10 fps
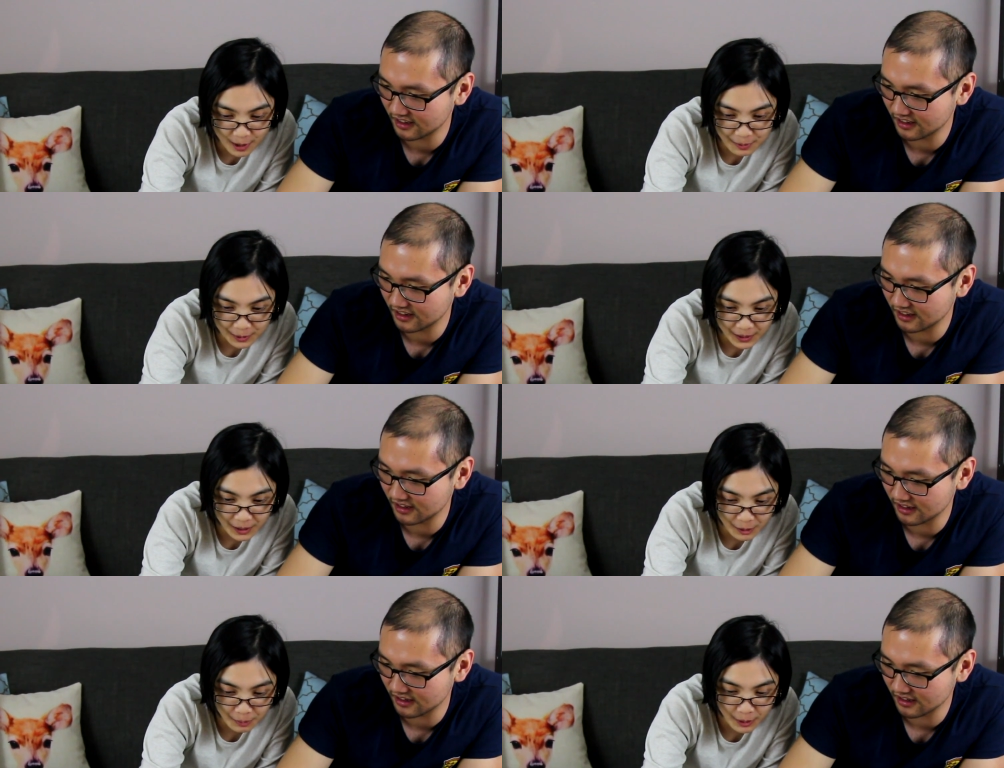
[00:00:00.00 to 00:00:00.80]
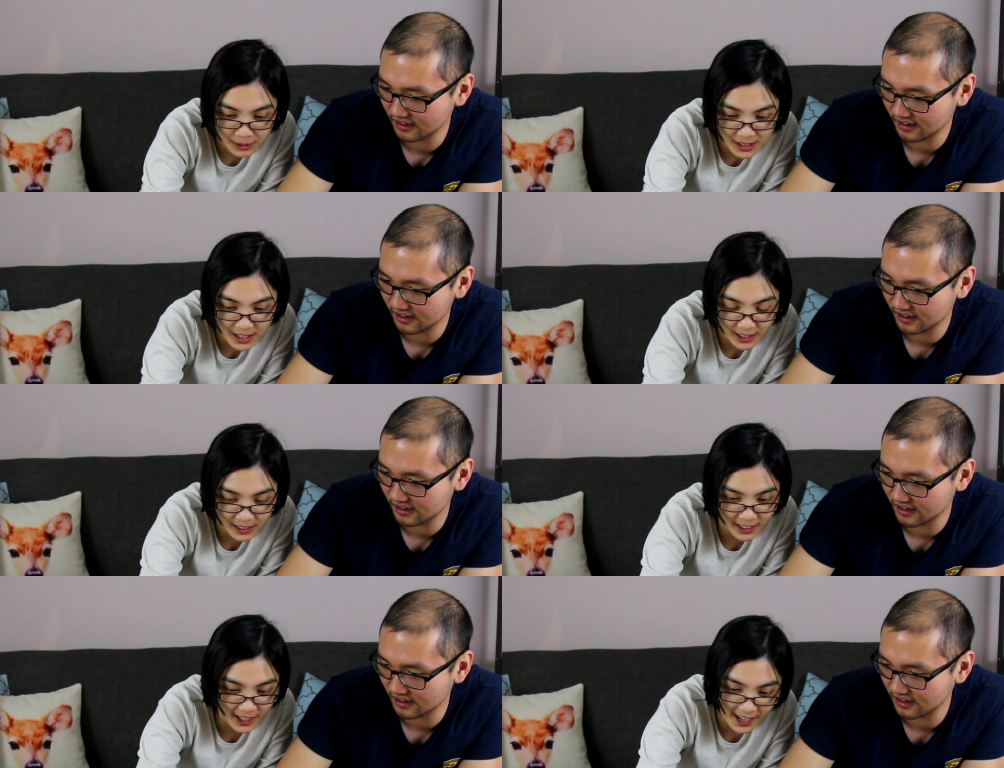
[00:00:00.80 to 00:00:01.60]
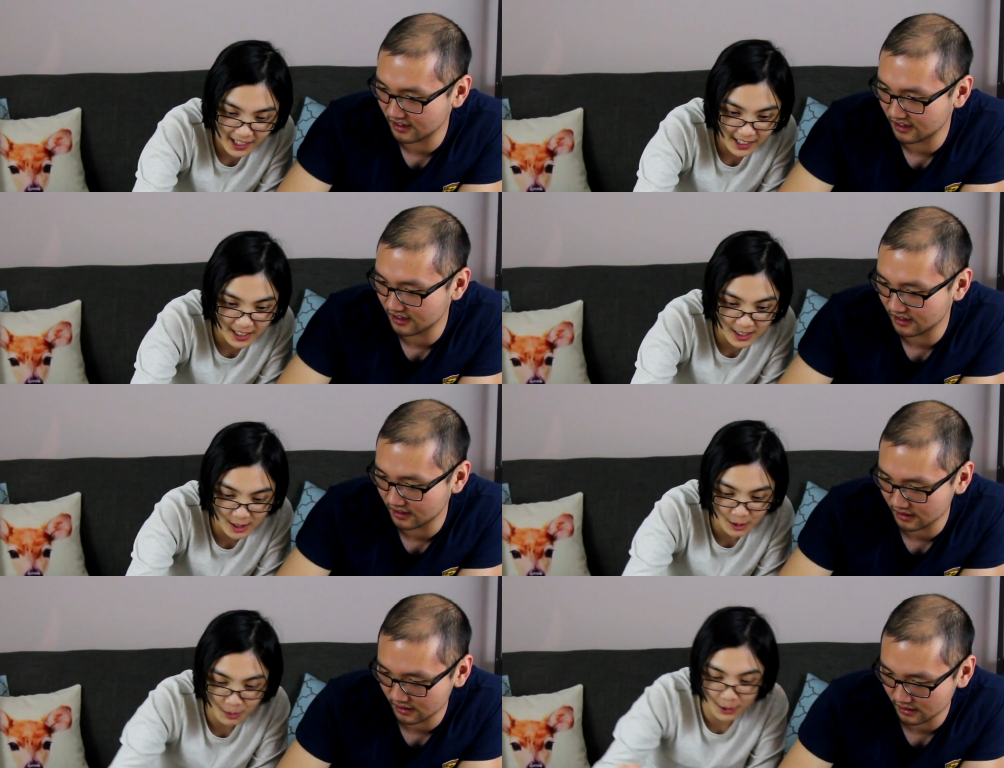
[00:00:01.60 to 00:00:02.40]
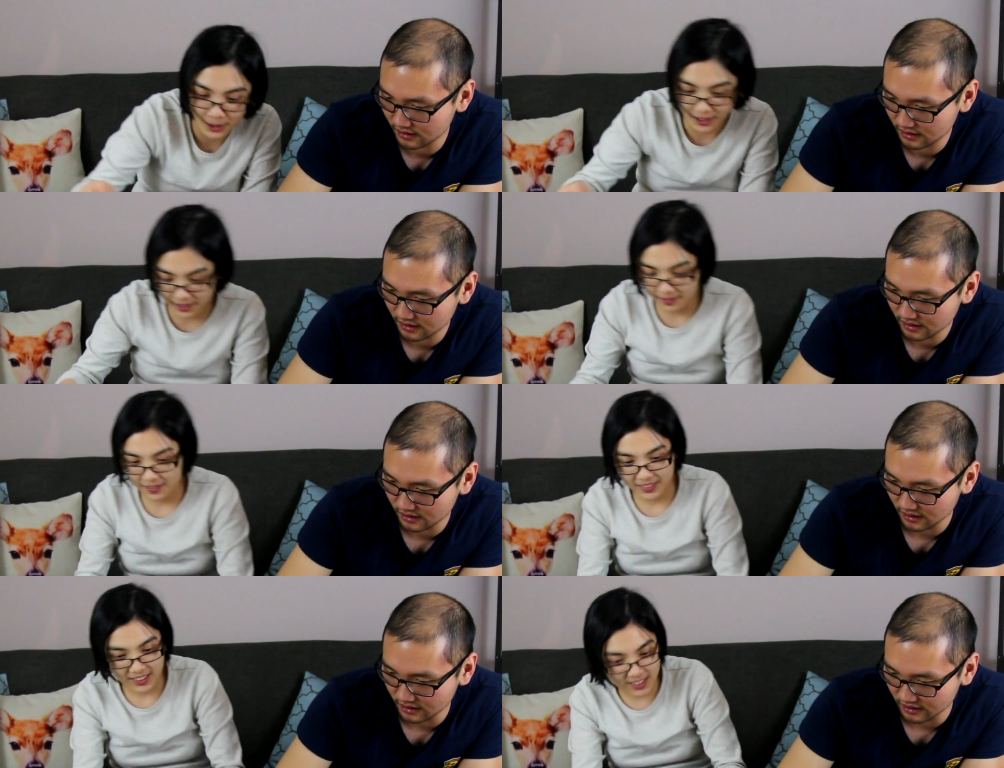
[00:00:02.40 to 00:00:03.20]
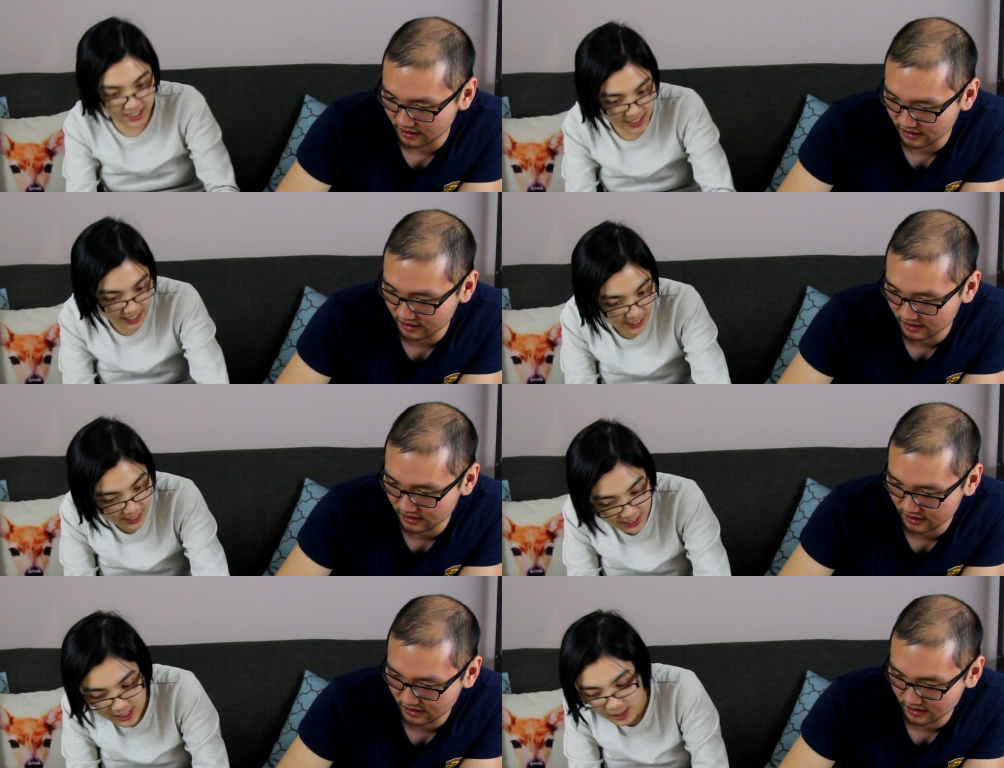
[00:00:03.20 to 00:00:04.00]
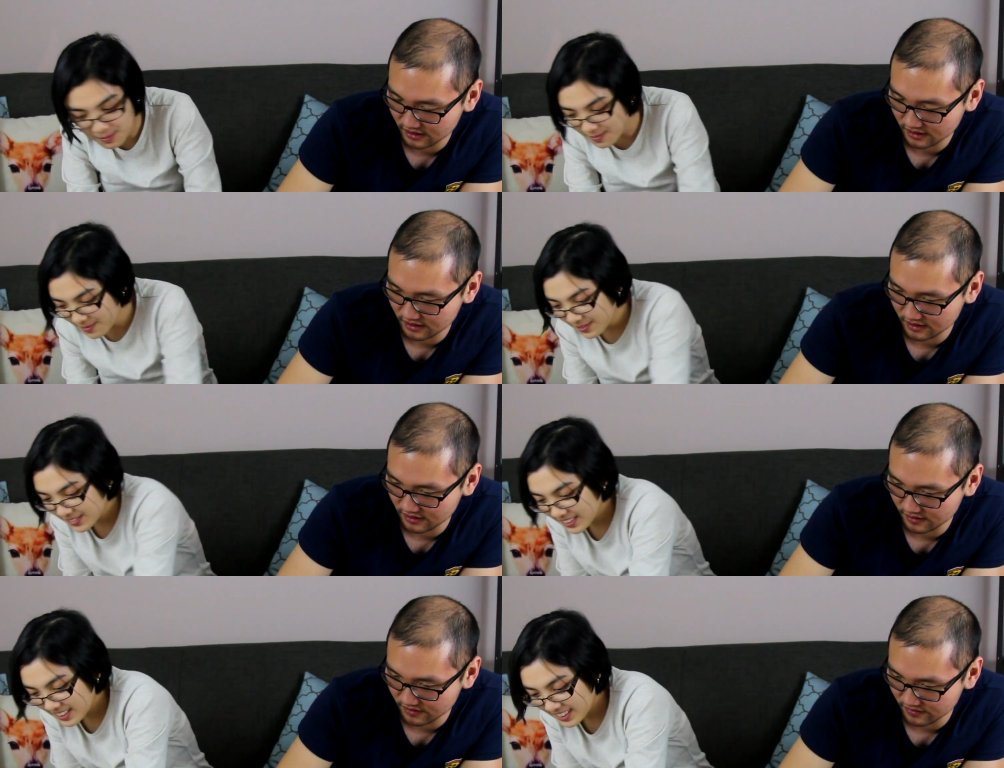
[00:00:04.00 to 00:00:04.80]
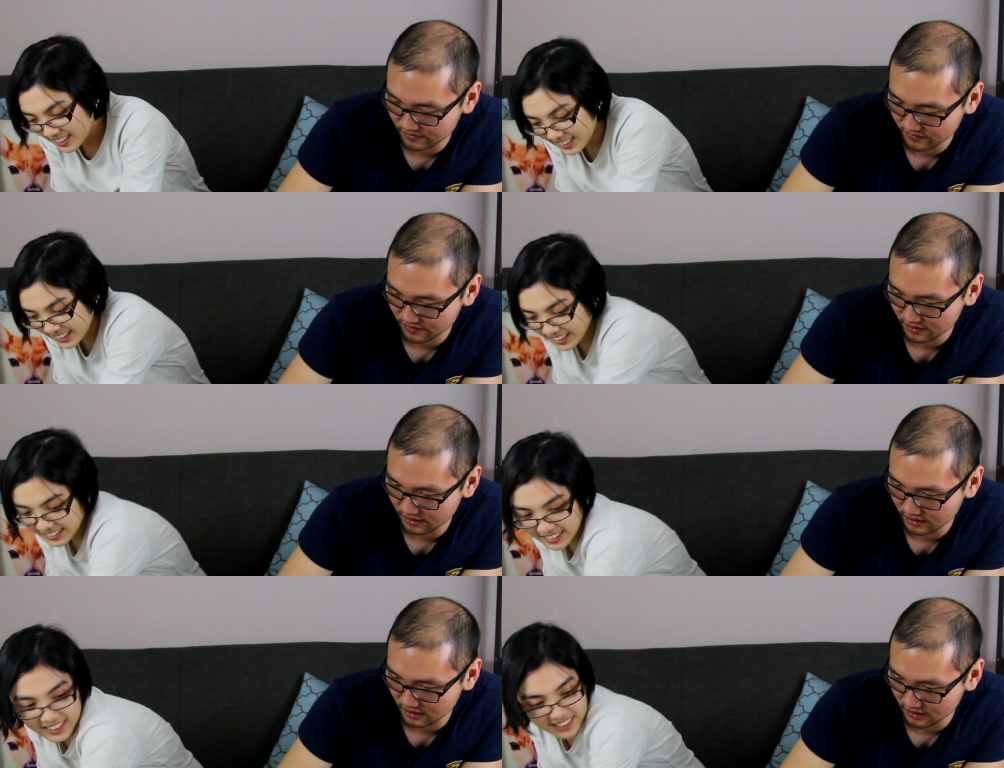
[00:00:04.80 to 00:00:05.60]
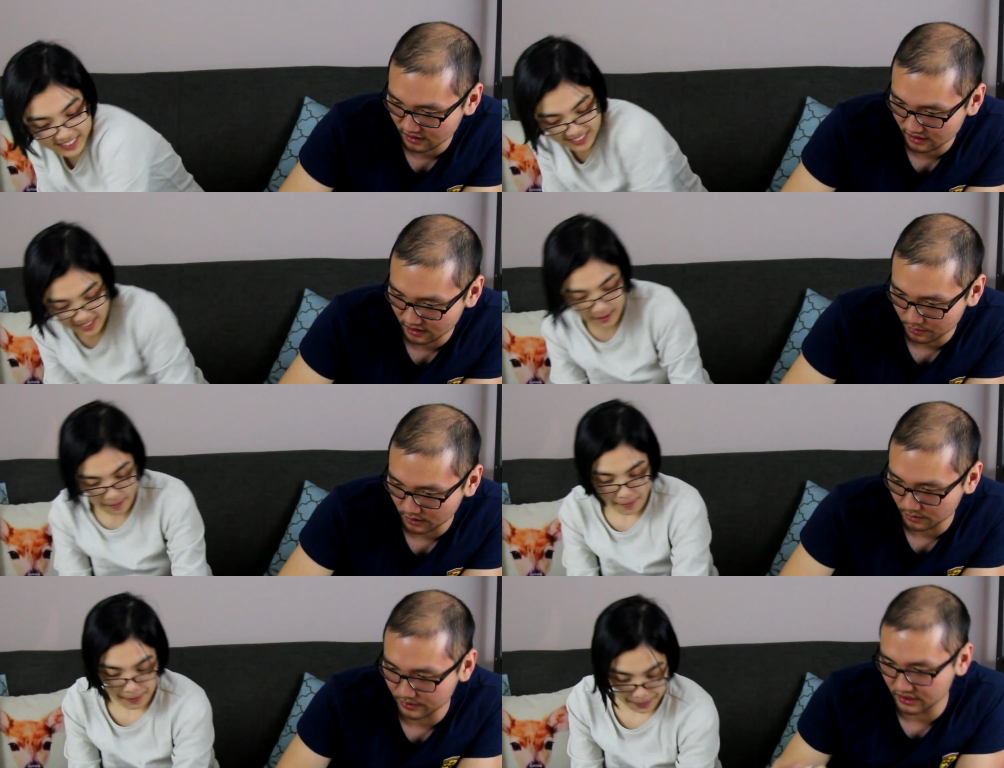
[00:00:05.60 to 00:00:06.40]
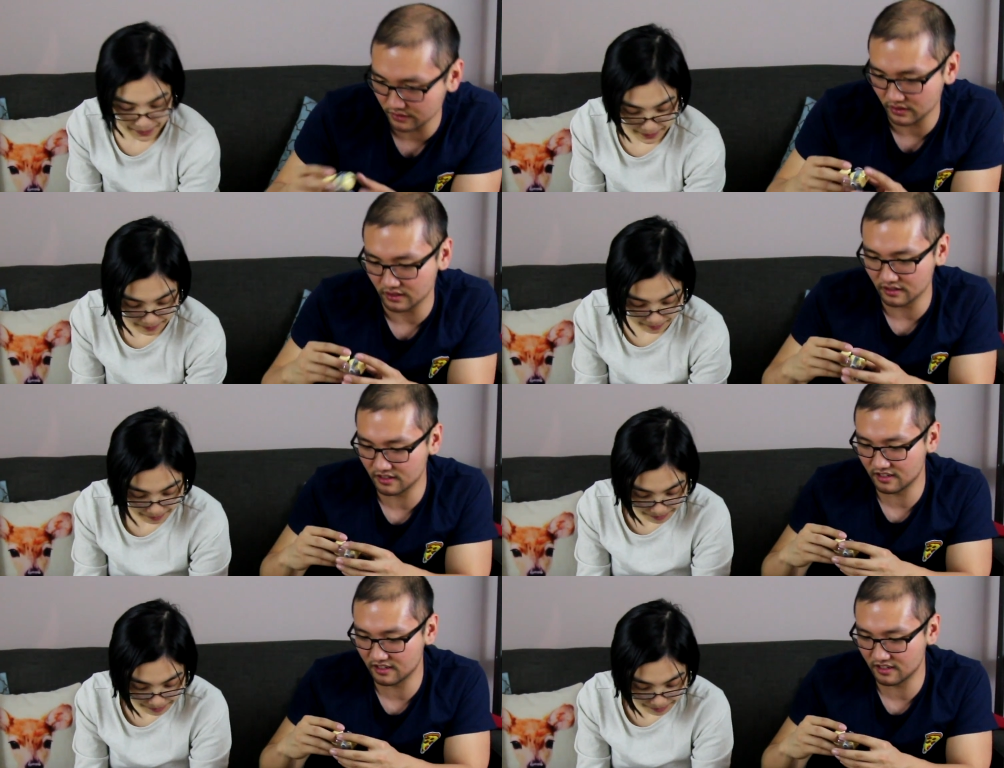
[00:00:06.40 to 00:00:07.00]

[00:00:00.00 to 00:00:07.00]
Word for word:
Speaker 1: properly, her ponytail can act as a support. Yeah. You see that little tip? There you go.
Speaker 2: Yeah, probably because of the.